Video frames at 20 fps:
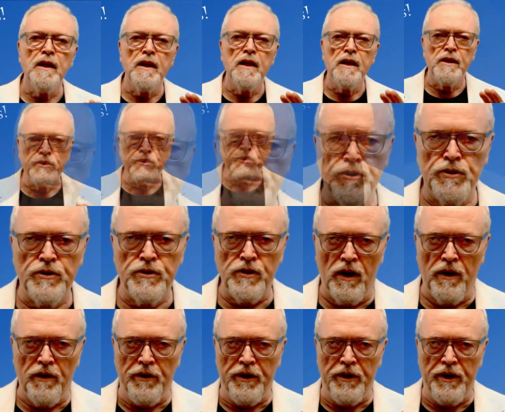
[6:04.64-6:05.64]

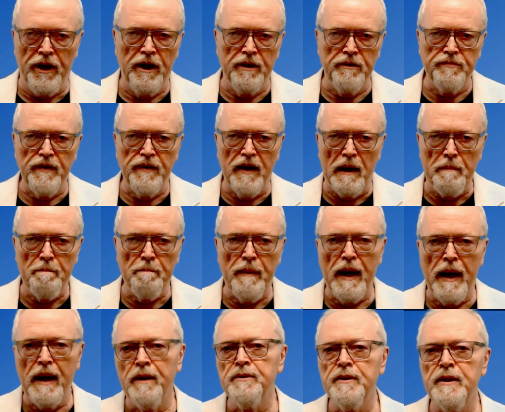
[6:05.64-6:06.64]
Sorry if I'm
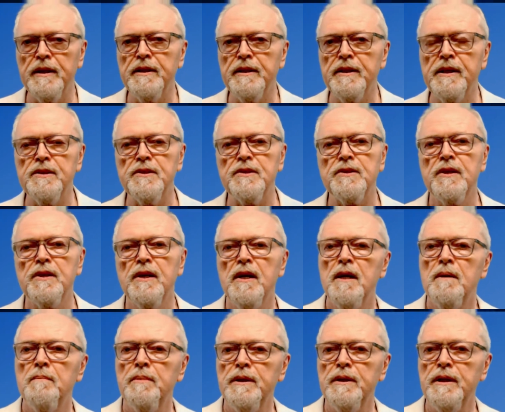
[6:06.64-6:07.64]
pounding this,
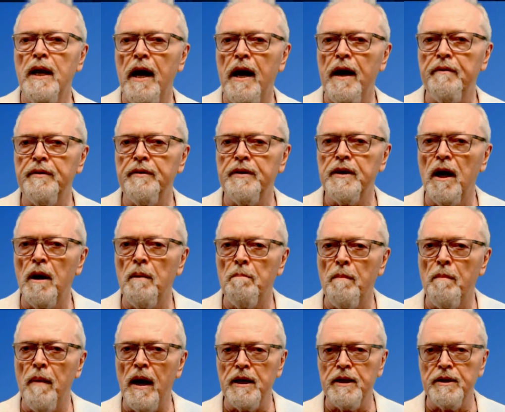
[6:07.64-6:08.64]
but having a
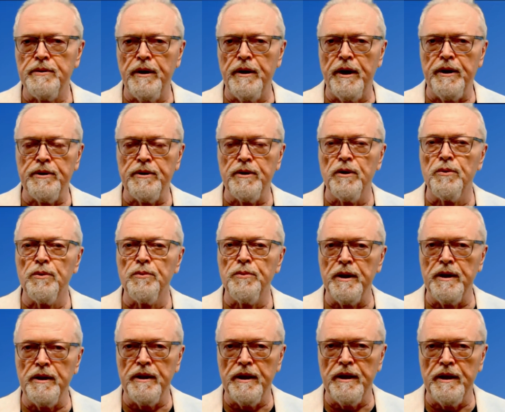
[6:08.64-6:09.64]
moderator
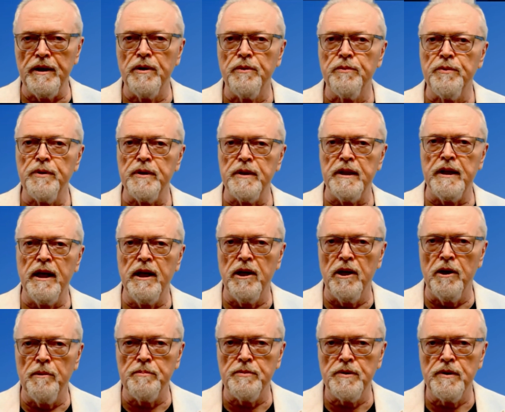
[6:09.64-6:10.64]
really, really
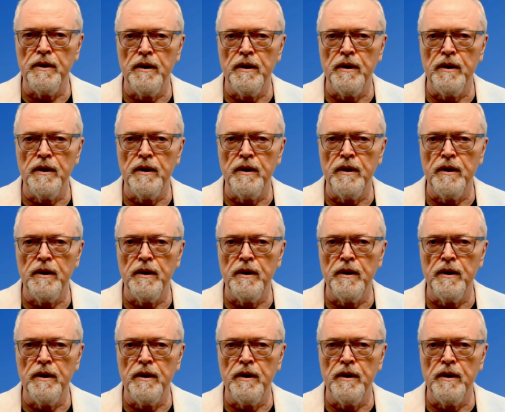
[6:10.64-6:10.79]
helps.